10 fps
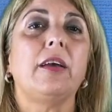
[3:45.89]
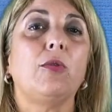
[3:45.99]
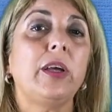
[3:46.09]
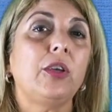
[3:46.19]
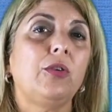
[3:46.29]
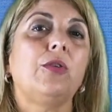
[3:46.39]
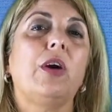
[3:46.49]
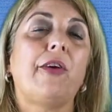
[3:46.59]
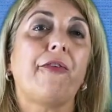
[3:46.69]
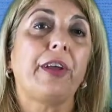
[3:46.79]
when
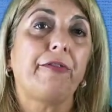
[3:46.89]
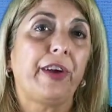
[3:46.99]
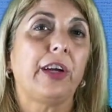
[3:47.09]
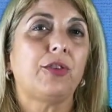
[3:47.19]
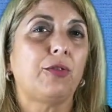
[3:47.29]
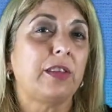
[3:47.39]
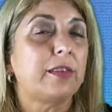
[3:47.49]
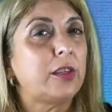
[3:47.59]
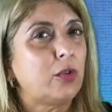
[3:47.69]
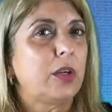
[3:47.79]
you refer to a
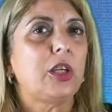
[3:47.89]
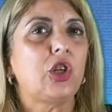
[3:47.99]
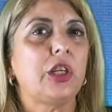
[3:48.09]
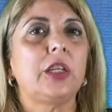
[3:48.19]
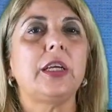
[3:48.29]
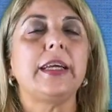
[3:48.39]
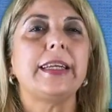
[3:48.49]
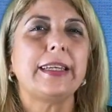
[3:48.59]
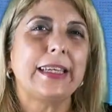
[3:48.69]
situation